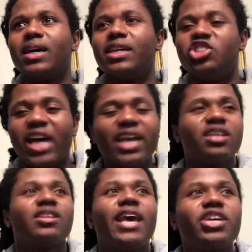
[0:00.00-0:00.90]

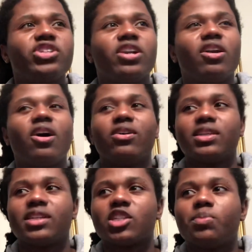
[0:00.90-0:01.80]
ejaculation and all
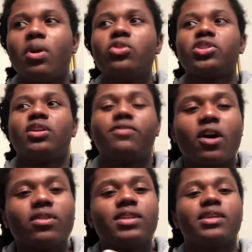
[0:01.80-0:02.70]
this expulsion of
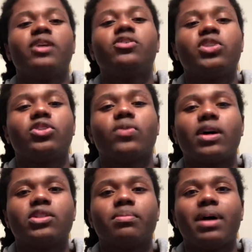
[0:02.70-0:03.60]
all these energies
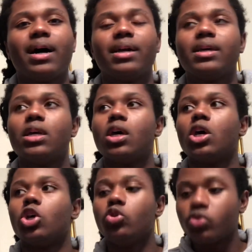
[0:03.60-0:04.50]
throughout your body.
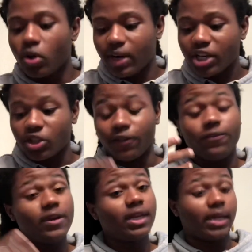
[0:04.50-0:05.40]
You start actually
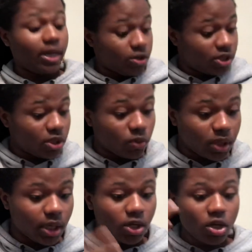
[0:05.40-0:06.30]
feeling energies
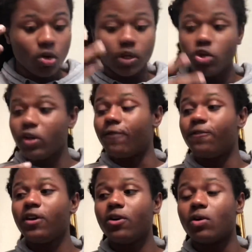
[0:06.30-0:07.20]
within you, and you can
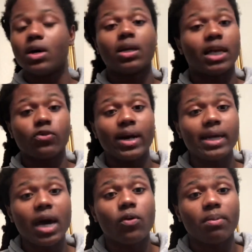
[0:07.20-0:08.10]
feel, like right
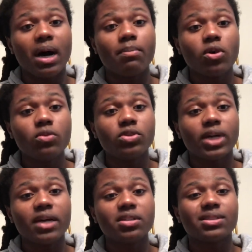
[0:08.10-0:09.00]
now when my mood
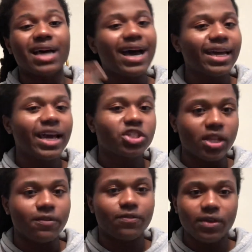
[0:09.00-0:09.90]
changes, I can
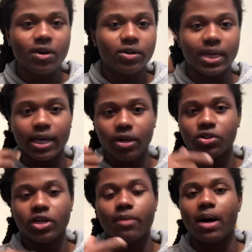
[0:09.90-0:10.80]
actually feel the
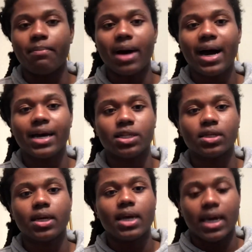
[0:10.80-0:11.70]
energy in my
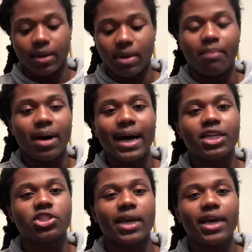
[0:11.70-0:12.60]
mind and my body
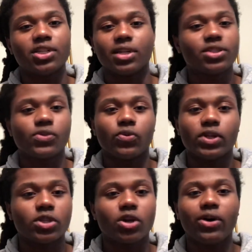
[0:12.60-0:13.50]
changing. It's
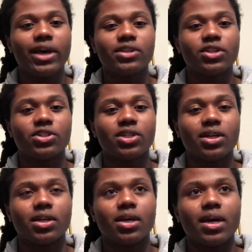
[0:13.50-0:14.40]
the craziest
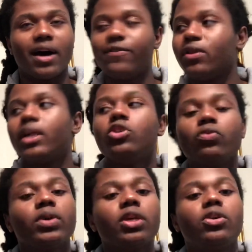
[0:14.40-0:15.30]
shit. I feel like you
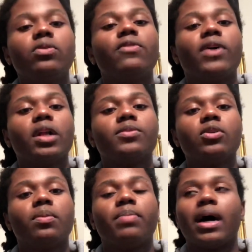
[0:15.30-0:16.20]
really do develop
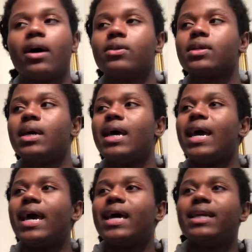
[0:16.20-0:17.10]
superpowers.
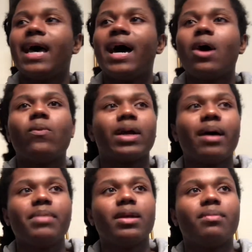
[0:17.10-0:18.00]
And now when I
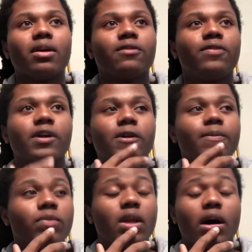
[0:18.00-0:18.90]
meet a motherfucker,
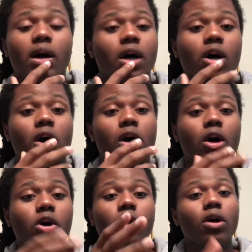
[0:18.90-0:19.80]

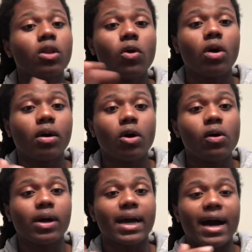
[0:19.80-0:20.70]
a girl
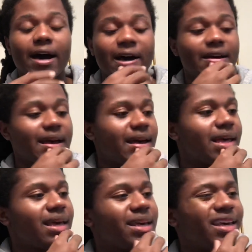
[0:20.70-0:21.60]
or a guy,
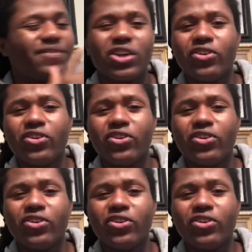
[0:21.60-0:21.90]
if